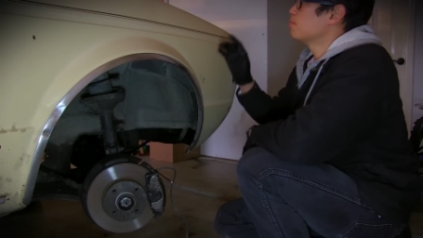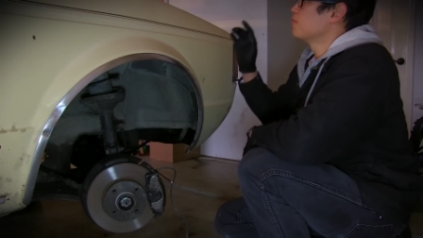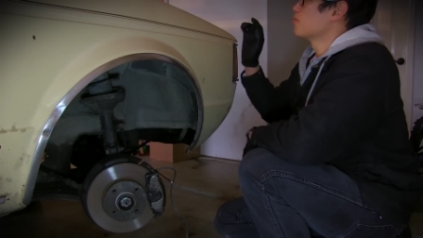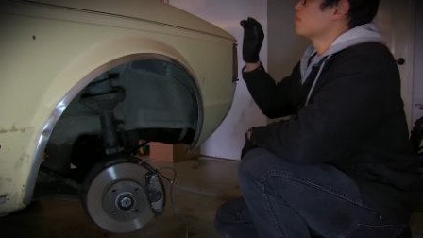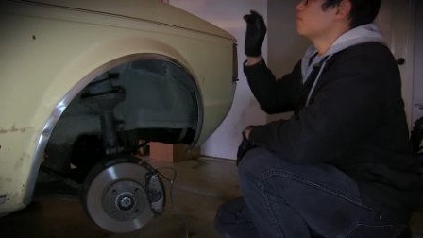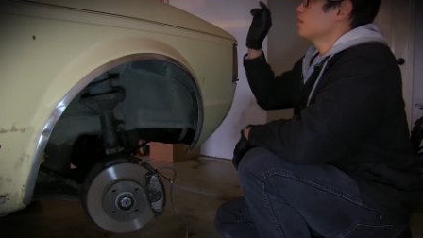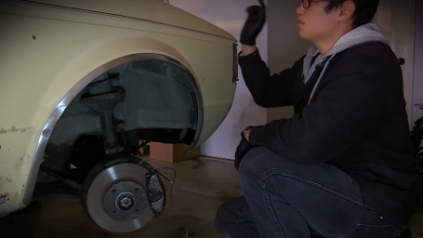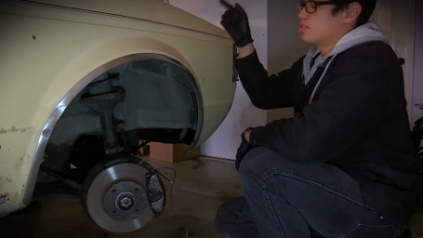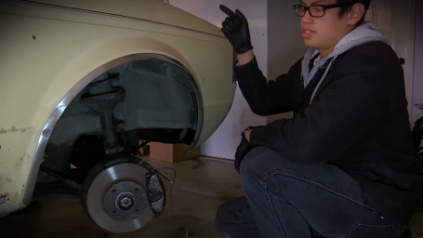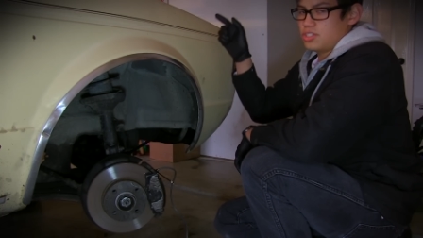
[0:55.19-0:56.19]
before the
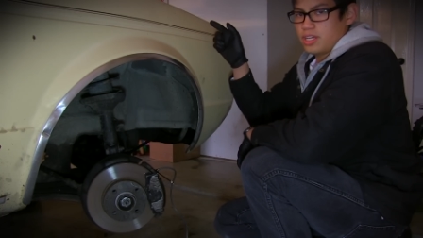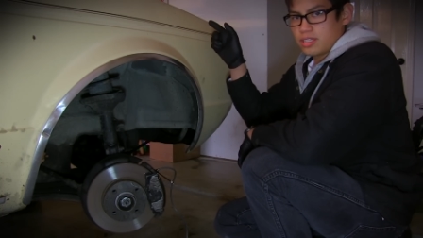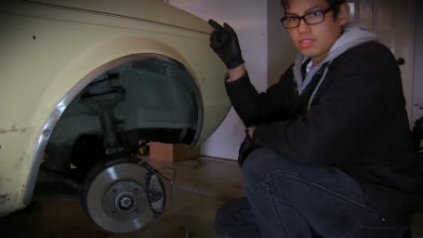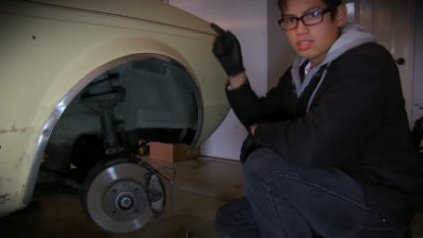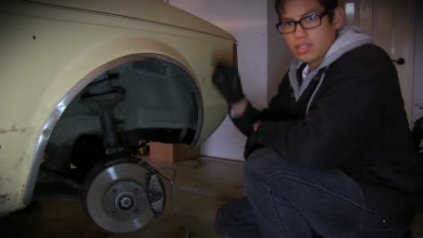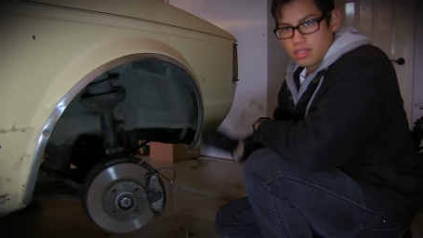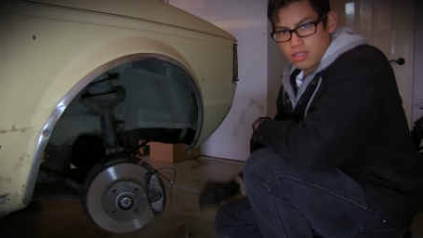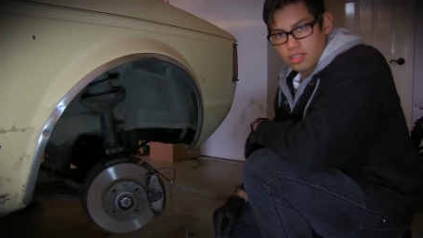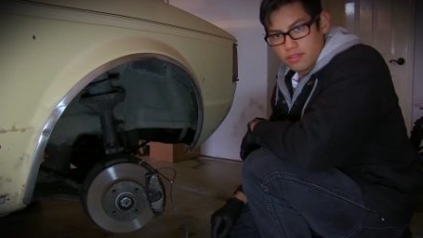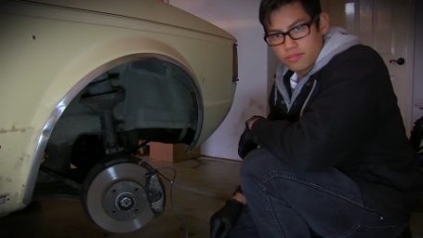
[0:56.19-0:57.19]
videos I checked
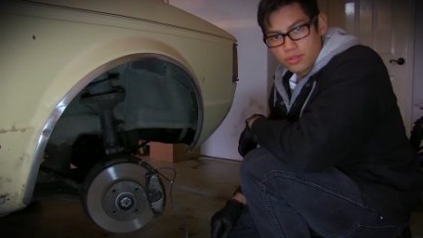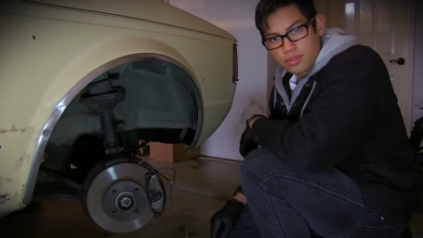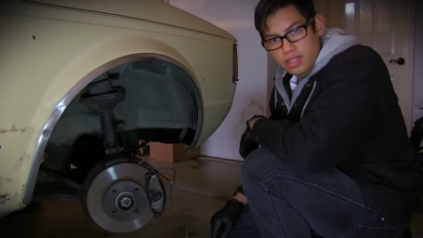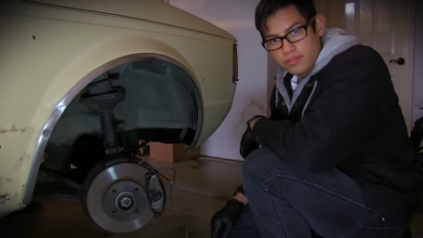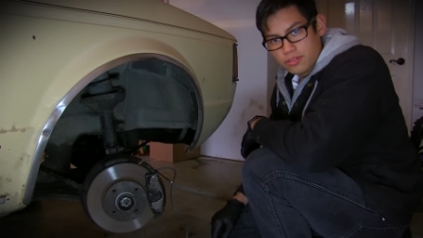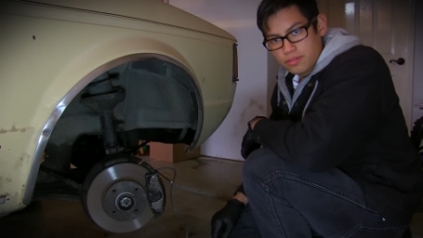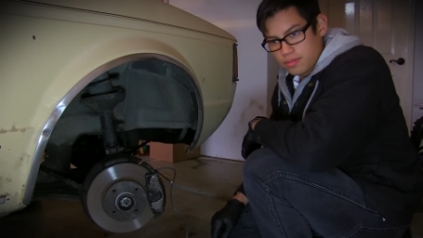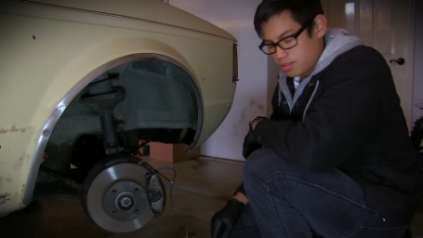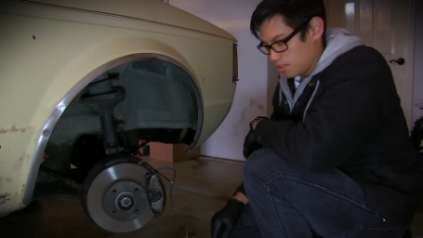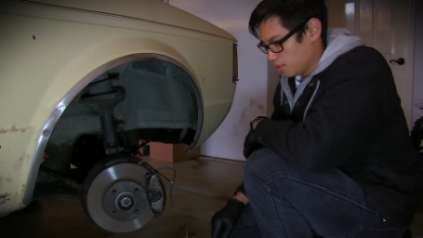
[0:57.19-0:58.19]
the fluid level
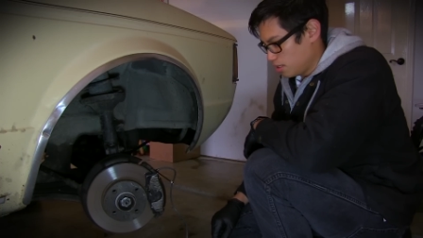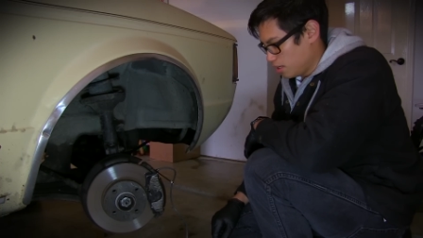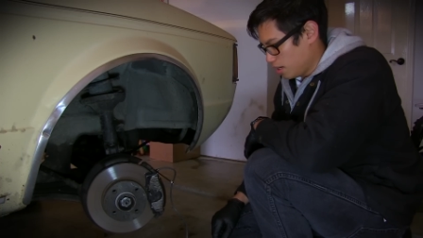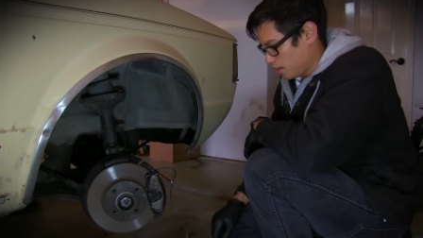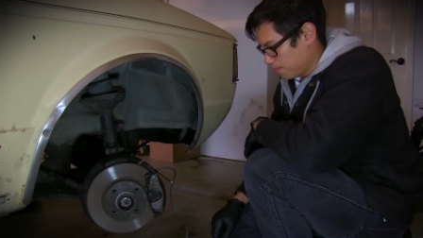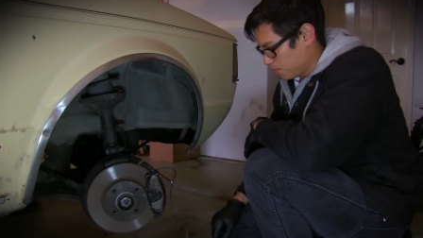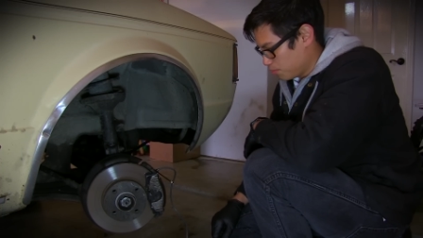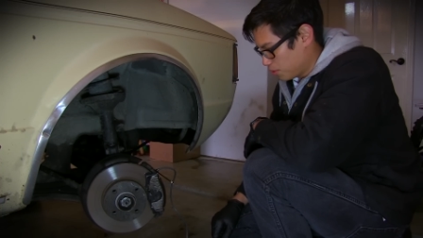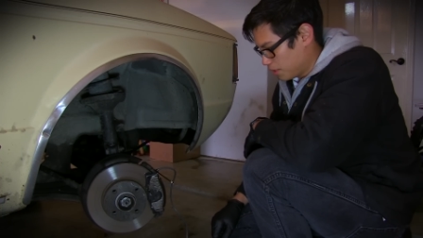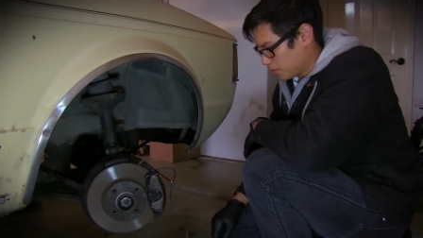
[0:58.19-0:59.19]
on the uh,
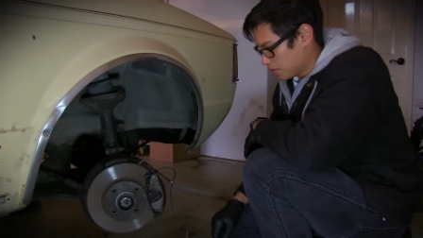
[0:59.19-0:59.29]
brake